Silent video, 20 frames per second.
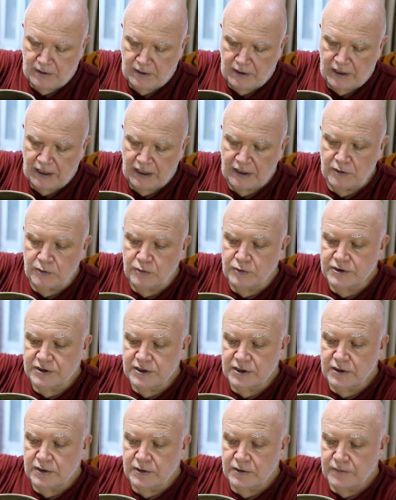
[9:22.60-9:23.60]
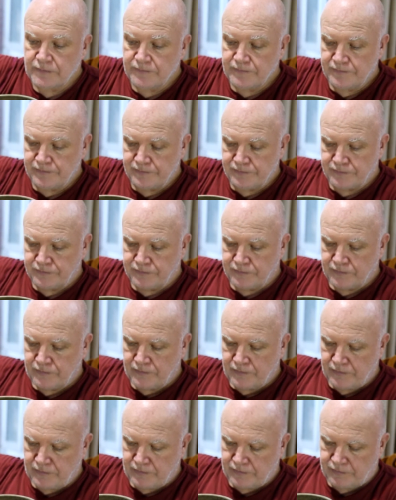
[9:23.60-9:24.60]
It also,
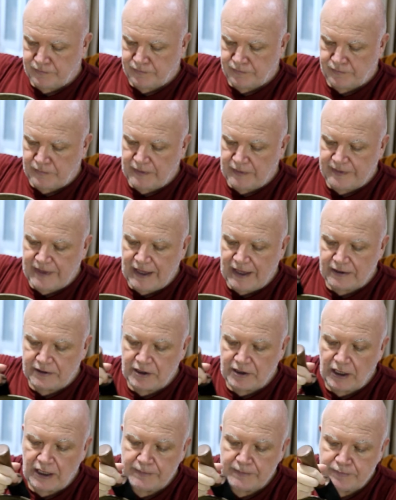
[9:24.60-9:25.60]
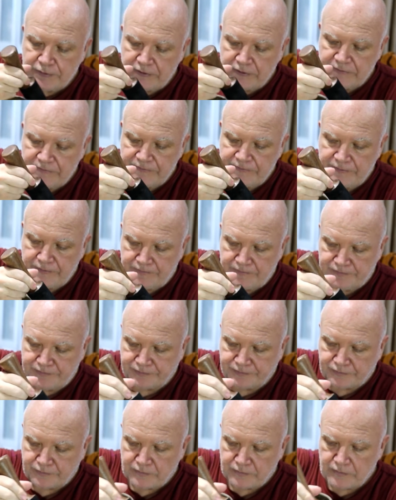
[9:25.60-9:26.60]
that type of
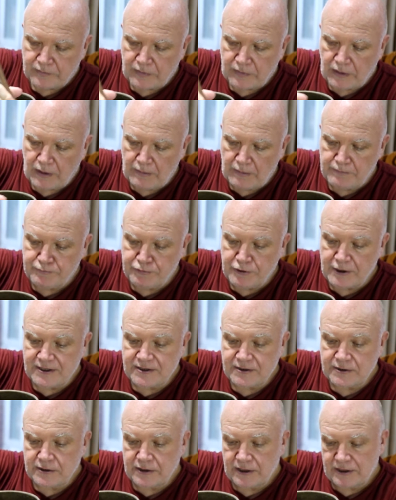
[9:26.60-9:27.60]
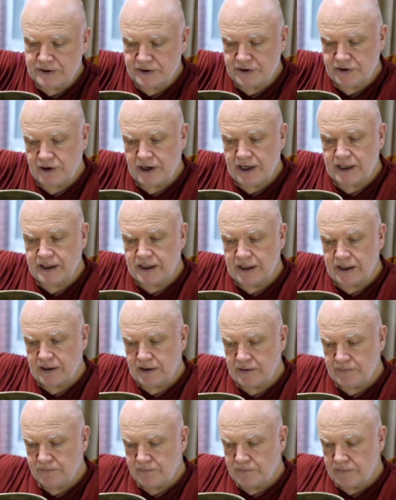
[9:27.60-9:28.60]
presentness training
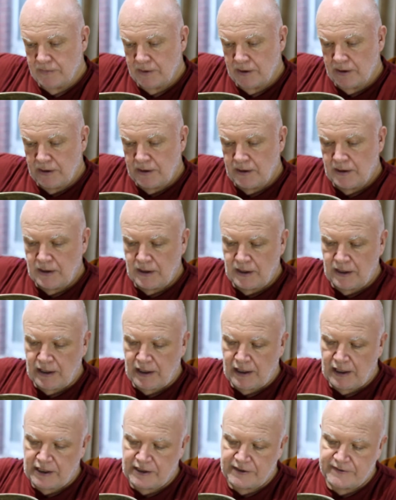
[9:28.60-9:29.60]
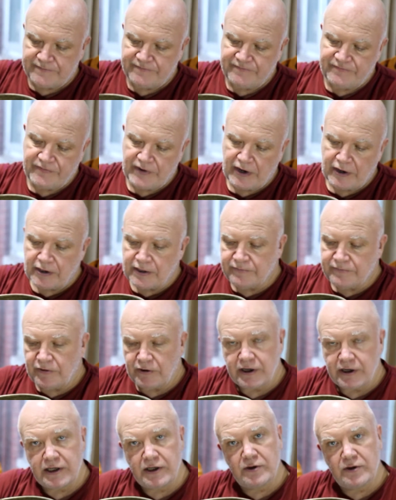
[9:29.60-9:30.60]
is very,
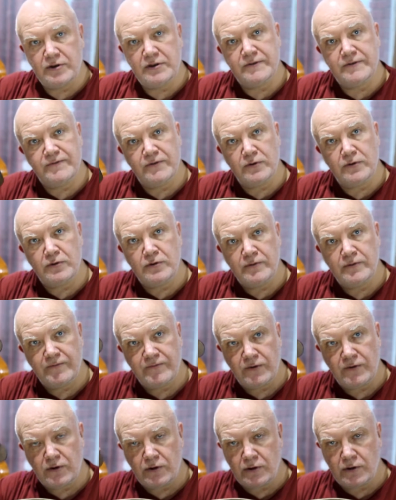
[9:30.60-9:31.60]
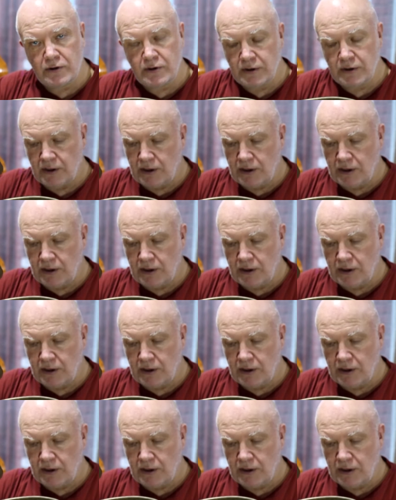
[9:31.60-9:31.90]
very useful for